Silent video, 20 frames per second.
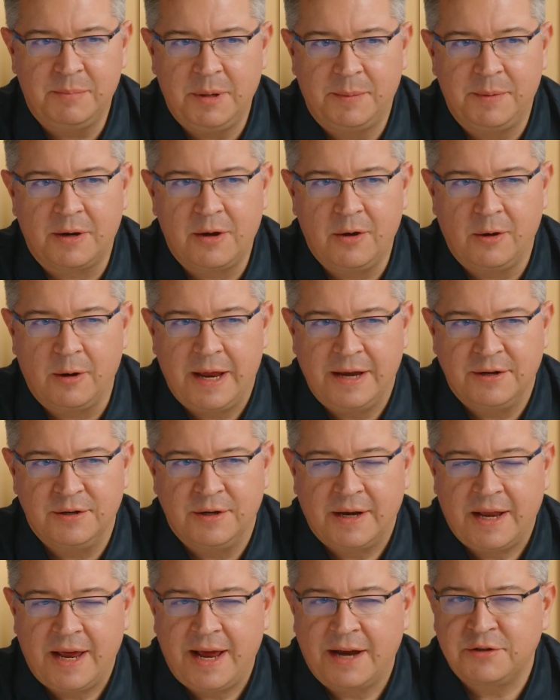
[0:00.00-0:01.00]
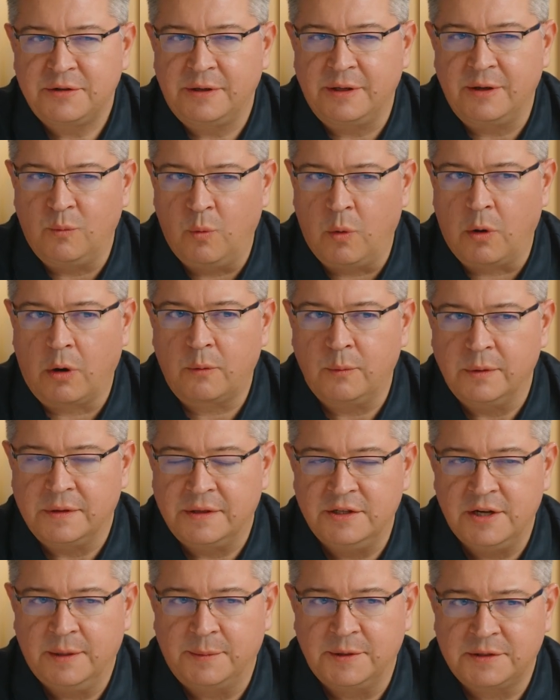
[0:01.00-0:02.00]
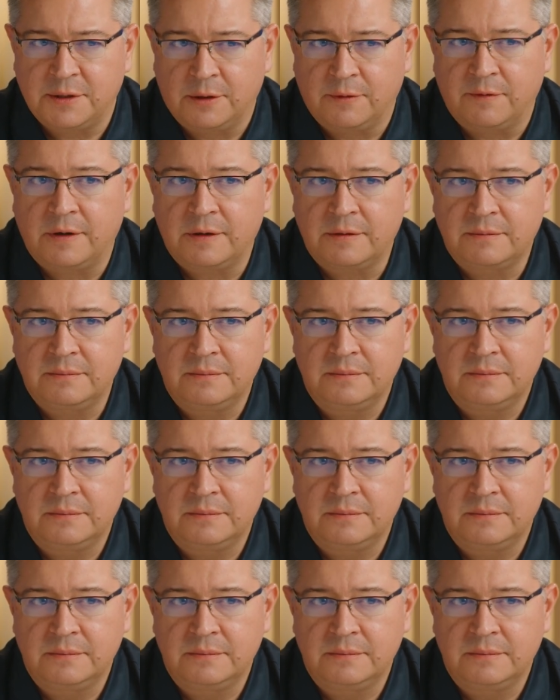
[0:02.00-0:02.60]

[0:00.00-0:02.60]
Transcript: Pipet Code Agent actually work with the Gemma server?